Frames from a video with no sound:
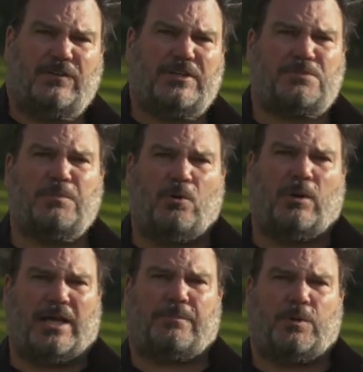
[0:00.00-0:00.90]
very small
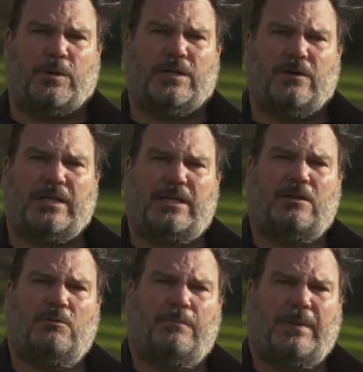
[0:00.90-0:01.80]
8.9
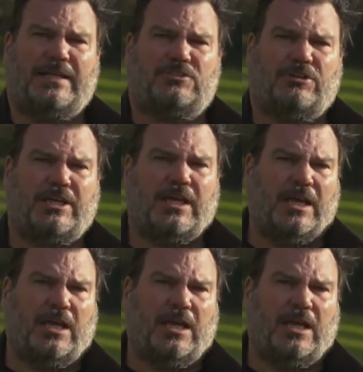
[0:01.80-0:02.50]
kilowatt battery,